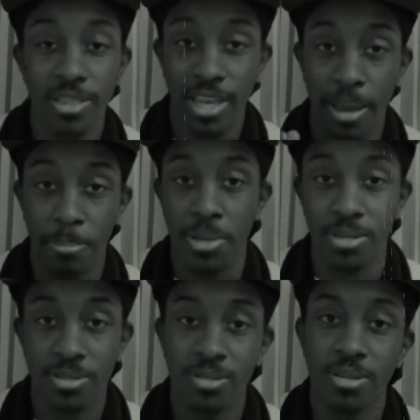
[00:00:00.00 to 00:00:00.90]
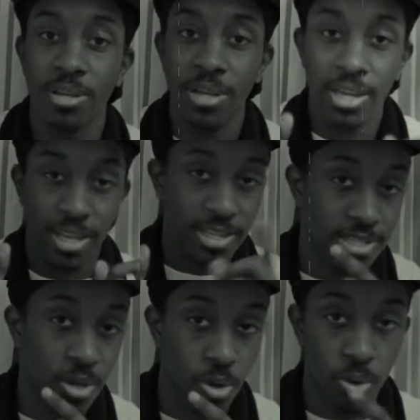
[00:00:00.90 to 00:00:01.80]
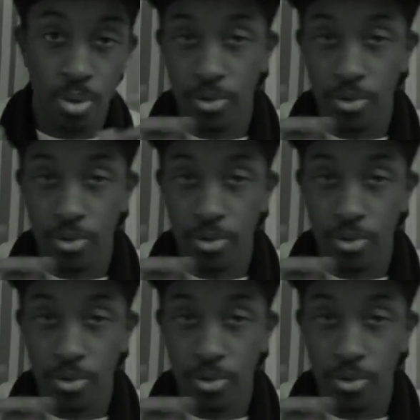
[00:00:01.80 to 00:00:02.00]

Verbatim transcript: that I miss. And so,